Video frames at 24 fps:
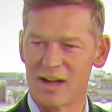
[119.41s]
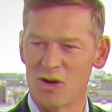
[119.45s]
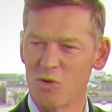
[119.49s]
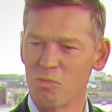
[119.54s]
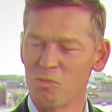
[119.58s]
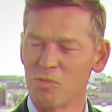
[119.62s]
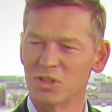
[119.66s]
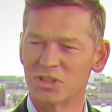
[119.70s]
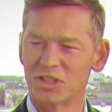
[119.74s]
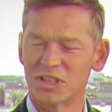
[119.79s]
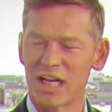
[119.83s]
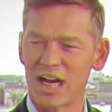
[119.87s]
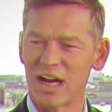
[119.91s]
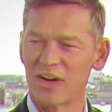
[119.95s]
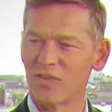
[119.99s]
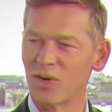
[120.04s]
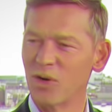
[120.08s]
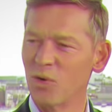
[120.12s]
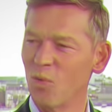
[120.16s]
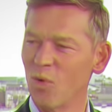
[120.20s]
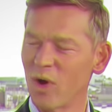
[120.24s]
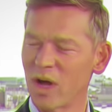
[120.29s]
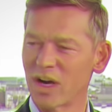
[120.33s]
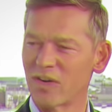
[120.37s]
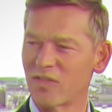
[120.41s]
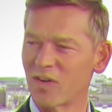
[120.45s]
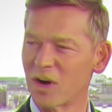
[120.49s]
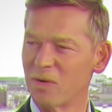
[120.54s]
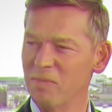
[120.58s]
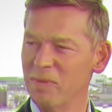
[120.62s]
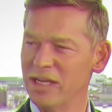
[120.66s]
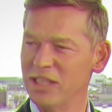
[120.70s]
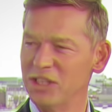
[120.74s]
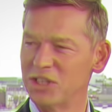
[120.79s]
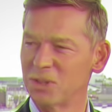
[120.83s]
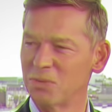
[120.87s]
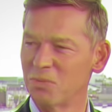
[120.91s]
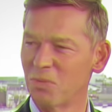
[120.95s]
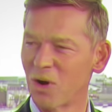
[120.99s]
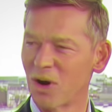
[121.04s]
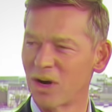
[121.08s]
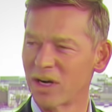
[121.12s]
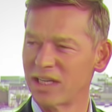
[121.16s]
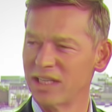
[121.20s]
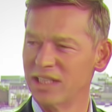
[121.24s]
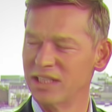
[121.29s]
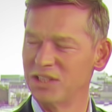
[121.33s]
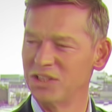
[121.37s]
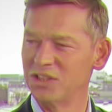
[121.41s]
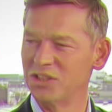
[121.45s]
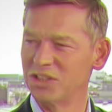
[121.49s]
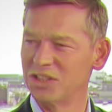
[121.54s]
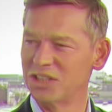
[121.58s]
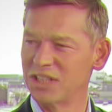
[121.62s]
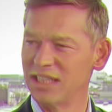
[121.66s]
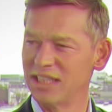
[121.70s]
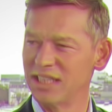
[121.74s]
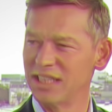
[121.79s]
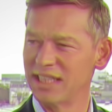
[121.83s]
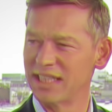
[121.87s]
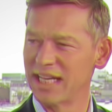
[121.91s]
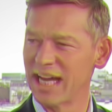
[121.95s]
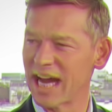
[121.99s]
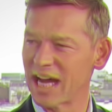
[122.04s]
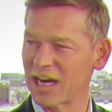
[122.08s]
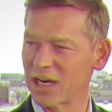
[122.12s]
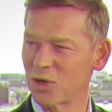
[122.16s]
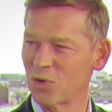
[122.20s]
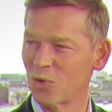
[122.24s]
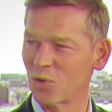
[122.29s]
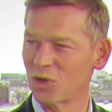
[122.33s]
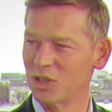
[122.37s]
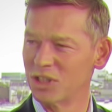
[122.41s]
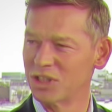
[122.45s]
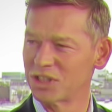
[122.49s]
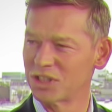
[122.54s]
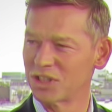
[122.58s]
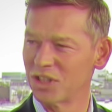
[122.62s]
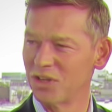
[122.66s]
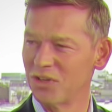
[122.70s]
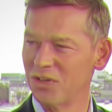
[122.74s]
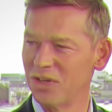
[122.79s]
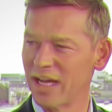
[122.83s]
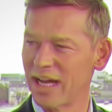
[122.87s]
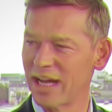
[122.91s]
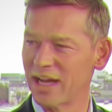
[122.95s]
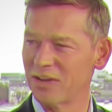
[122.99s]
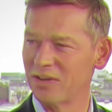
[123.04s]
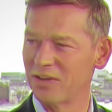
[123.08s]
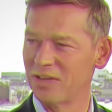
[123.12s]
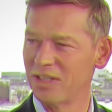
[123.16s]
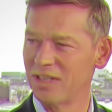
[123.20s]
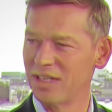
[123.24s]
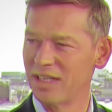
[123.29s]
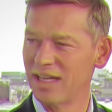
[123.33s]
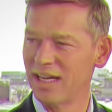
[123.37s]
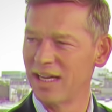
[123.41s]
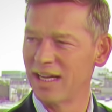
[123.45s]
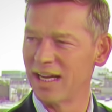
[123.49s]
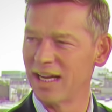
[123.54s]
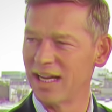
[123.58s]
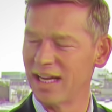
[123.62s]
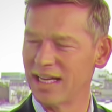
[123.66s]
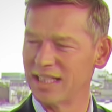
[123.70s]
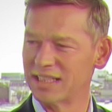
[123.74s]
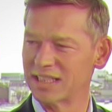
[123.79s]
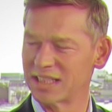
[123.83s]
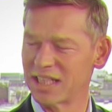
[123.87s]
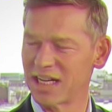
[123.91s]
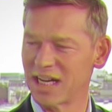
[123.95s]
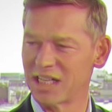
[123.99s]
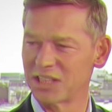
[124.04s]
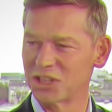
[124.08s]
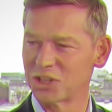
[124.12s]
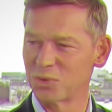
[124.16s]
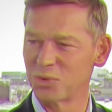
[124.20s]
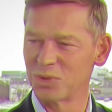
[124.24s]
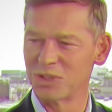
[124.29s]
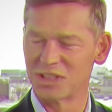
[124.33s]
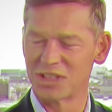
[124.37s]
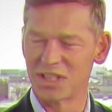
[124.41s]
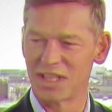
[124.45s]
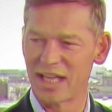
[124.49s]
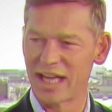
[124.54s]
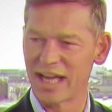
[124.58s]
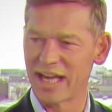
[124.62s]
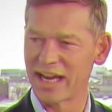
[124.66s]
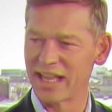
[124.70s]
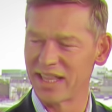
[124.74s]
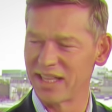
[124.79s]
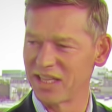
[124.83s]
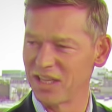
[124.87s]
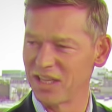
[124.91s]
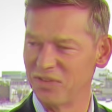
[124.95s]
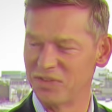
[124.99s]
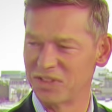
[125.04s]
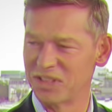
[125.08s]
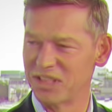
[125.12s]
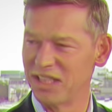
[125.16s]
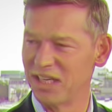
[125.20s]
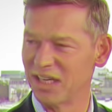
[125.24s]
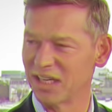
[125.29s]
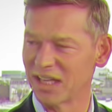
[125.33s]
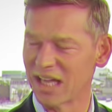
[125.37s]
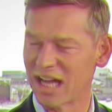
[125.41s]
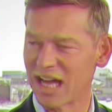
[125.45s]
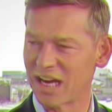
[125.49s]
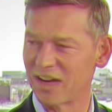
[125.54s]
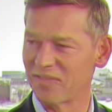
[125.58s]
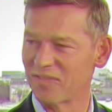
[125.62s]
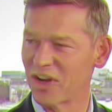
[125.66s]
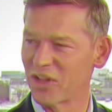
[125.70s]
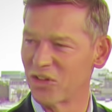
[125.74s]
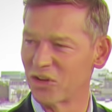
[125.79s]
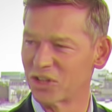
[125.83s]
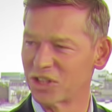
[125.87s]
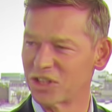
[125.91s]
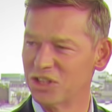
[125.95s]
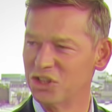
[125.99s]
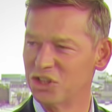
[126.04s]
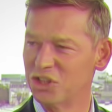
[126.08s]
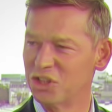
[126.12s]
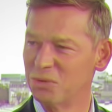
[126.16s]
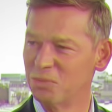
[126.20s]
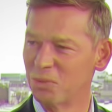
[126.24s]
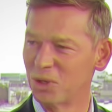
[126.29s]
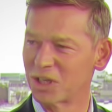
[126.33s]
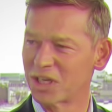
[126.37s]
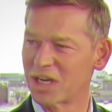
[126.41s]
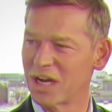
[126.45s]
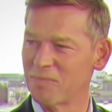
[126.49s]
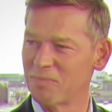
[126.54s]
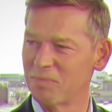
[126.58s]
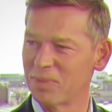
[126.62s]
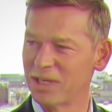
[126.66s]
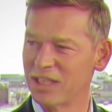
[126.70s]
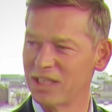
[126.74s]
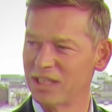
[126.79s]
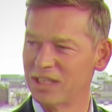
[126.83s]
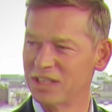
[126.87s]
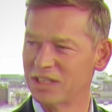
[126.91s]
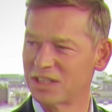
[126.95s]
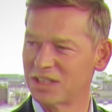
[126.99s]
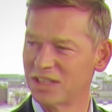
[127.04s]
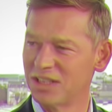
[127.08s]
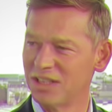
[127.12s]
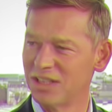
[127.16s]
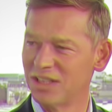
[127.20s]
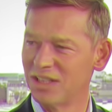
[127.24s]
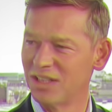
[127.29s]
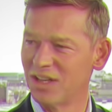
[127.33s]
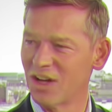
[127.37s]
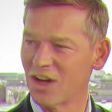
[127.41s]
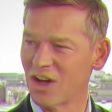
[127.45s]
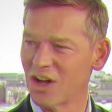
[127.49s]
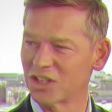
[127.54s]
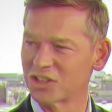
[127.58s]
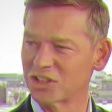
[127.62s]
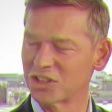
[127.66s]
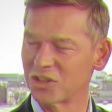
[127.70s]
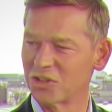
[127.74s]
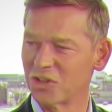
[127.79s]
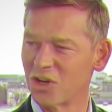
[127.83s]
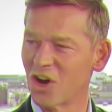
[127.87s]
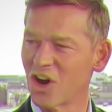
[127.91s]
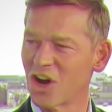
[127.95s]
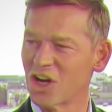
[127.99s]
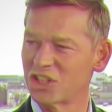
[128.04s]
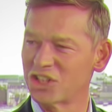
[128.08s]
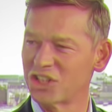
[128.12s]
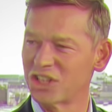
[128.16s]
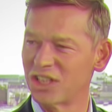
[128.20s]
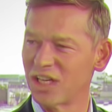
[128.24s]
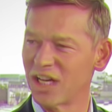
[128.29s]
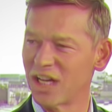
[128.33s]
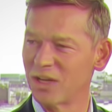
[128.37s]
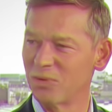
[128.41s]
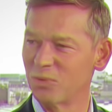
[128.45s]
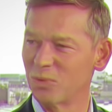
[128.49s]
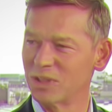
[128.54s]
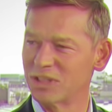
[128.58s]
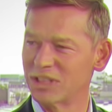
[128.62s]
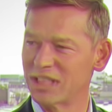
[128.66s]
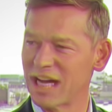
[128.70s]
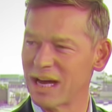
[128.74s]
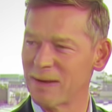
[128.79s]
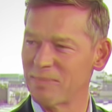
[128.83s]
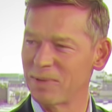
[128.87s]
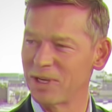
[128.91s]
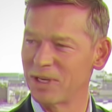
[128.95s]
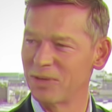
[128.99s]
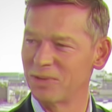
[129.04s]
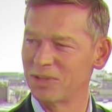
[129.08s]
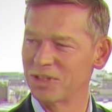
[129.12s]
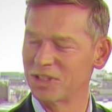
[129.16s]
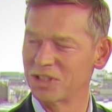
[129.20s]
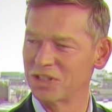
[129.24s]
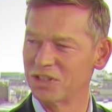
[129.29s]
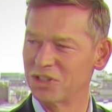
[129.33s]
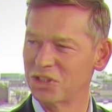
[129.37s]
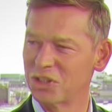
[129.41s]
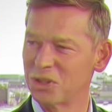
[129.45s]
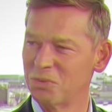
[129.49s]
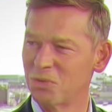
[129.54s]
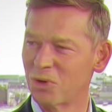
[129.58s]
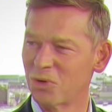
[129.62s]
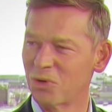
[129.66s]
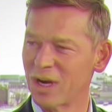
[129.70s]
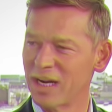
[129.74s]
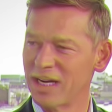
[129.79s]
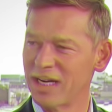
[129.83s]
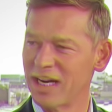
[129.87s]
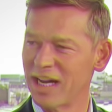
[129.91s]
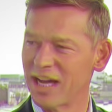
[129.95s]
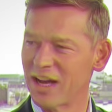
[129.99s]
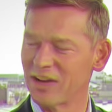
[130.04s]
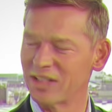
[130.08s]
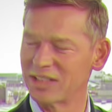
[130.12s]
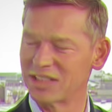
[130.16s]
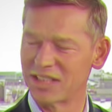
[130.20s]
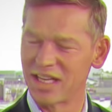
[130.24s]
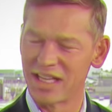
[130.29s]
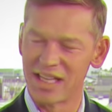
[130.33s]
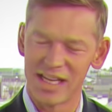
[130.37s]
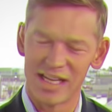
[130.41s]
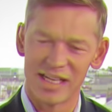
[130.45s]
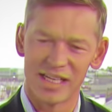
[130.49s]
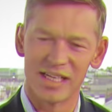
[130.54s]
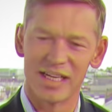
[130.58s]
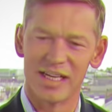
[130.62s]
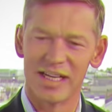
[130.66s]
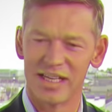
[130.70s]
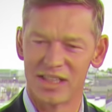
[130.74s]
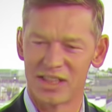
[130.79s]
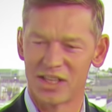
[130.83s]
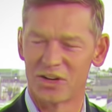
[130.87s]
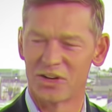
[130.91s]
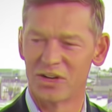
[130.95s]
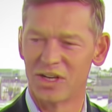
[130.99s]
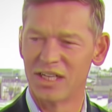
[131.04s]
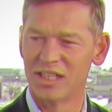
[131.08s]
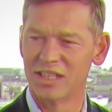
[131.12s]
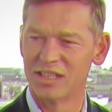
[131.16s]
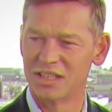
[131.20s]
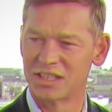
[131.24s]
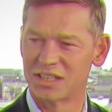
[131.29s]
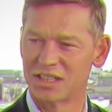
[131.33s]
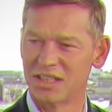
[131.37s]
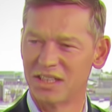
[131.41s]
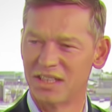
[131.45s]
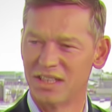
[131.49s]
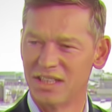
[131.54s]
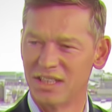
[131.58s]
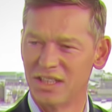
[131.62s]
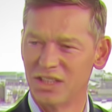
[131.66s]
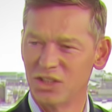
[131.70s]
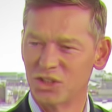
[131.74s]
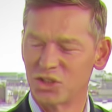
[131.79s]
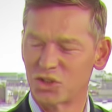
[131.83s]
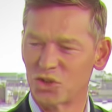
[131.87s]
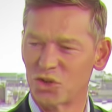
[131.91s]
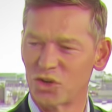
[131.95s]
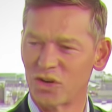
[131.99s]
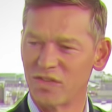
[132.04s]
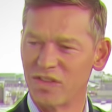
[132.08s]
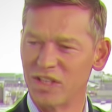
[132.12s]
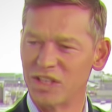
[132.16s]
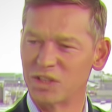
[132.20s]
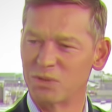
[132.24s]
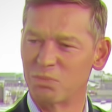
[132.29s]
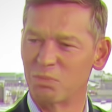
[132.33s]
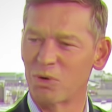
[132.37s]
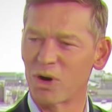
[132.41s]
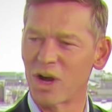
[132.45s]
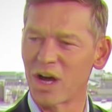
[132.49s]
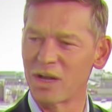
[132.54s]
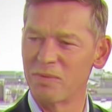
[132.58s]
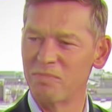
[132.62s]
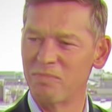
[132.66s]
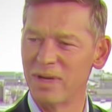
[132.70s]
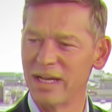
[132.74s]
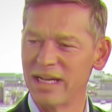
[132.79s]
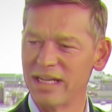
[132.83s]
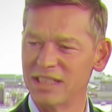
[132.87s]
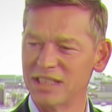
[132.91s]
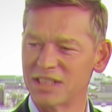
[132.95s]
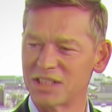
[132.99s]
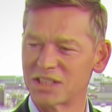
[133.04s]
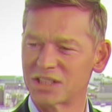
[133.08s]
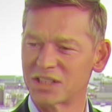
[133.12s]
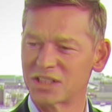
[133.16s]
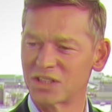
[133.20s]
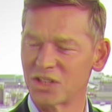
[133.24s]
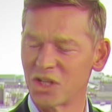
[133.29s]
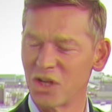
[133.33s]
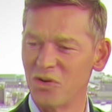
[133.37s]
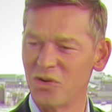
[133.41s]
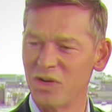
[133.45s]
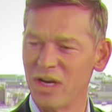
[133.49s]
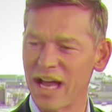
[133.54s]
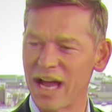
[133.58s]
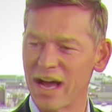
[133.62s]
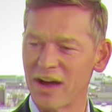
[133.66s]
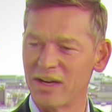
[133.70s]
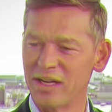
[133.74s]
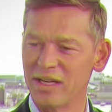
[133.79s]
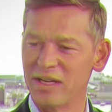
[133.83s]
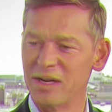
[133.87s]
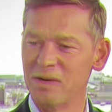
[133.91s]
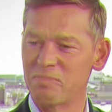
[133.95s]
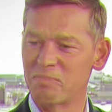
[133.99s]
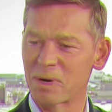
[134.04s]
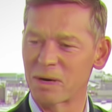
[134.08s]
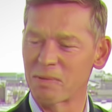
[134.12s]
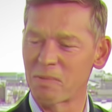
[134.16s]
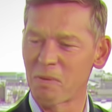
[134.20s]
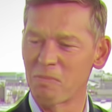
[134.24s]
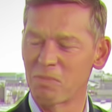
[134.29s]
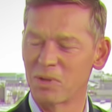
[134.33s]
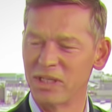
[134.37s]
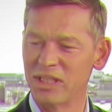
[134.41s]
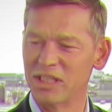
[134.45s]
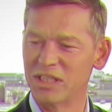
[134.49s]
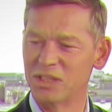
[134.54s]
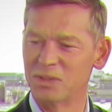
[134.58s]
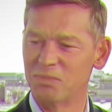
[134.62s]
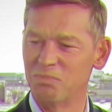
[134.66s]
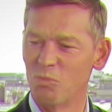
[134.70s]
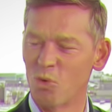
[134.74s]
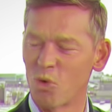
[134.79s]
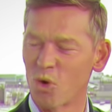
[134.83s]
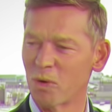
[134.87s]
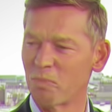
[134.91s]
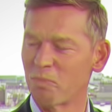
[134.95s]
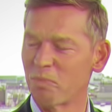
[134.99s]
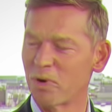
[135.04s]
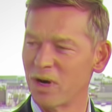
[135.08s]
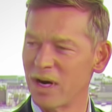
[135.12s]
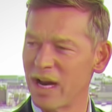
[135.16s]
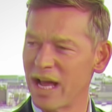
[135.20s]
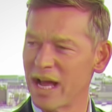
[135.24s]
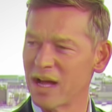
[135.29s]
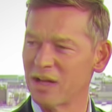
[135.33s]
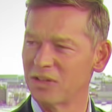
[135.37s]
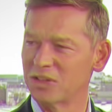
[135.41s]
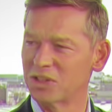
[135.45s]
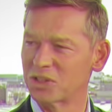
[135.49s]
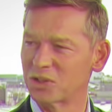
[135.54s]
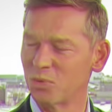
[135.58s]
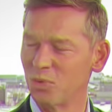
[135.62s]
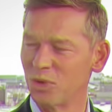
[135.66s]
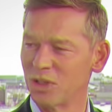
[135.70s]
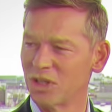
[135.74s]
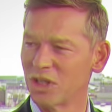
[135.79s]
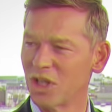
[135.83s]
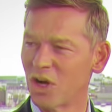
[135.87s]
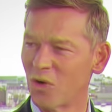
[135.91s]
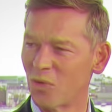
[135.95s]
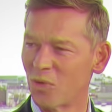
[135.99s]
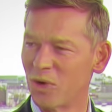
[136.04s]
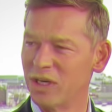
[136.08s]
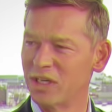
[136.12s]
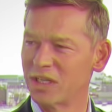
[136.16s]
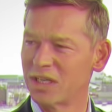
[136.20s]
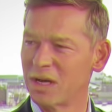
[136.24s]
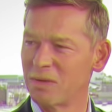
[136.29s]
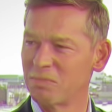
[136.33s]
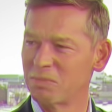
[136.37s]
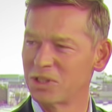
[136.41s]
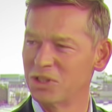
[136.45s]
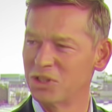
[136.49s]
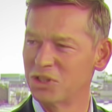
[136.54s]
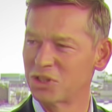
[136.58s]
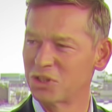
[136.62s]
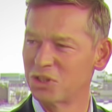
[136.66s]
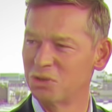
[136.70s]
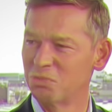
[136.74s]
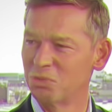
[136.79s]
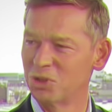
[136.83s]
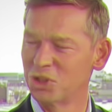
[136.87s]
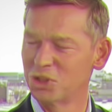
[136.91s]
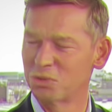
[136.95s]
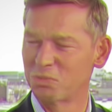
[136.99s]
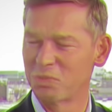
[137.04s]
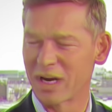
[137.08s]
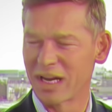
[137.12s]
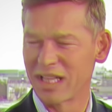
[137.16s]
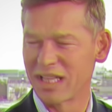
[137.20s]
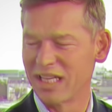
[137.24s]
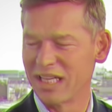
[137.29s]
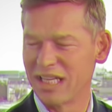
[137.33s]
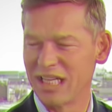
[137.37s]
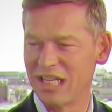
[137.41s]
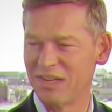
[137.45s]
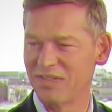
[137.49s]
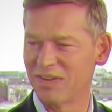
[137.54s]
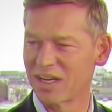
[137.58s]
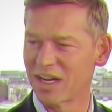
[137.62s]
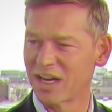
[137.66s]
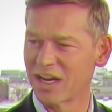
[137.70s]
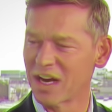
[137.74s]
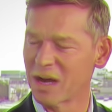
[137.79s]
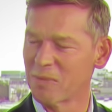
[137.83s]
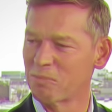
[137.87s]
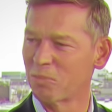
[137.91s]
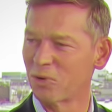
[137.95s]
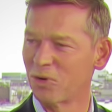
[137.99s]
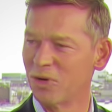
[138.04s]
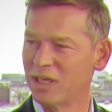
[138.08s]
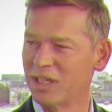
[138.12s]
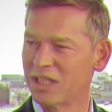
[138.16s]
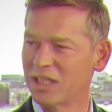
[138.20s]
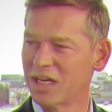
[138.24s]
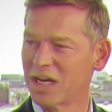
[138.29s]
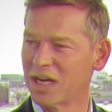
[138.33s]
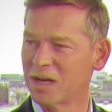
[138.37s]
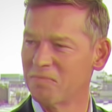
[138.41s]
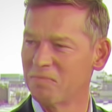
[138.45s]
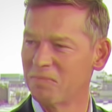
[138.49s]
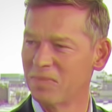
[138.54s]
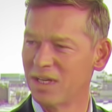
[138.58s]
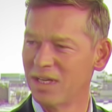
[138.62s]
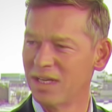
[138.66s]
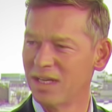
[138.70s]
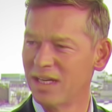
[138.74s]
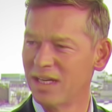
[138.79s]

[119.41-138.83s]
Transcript: Almost every one of our major markets, you're seeing the category slow down as a consequence of that. I you've seen a lot of other consumer companies also caution on what's happening with the consumer right now. So I think there is sort of this broad-based slowdown. It probably is more pronounced with lower income consumers, but I think even on upper income,